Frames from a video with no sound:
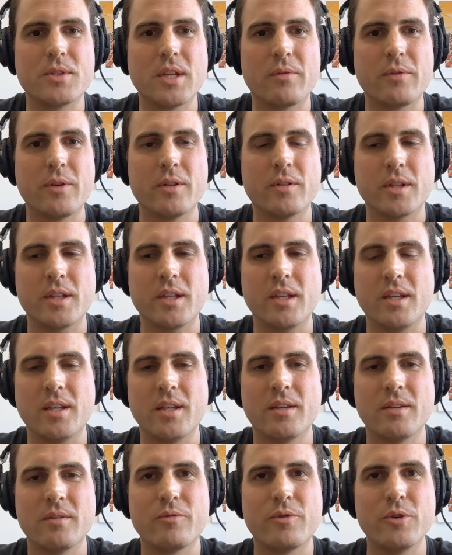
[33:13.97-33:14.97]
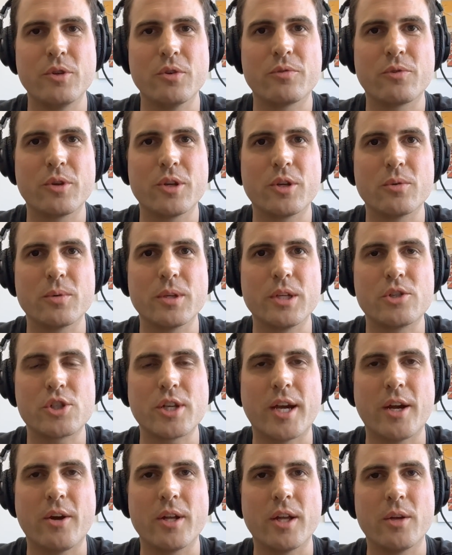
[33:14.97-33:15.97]
Definitely feel free to reach
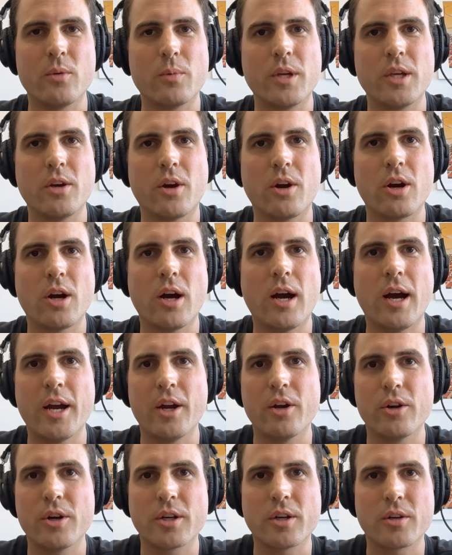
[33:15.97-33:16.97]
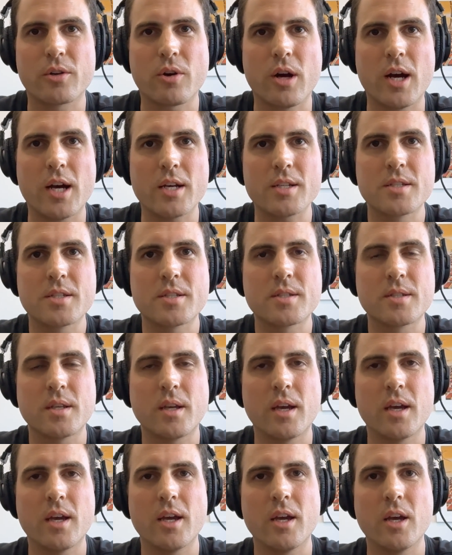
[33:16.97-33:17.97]
out. And we are hiring across
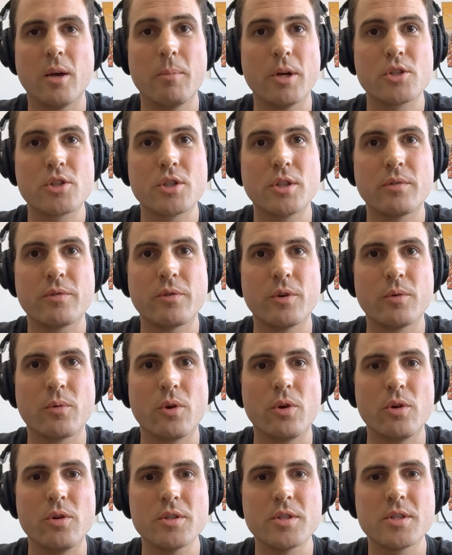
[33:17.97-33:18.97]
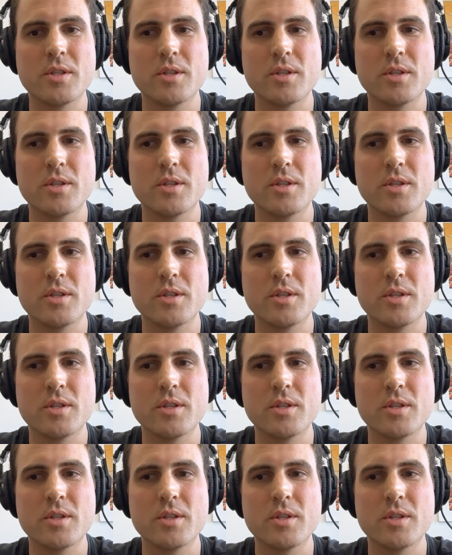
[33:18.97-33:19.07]
a bunch of different roles.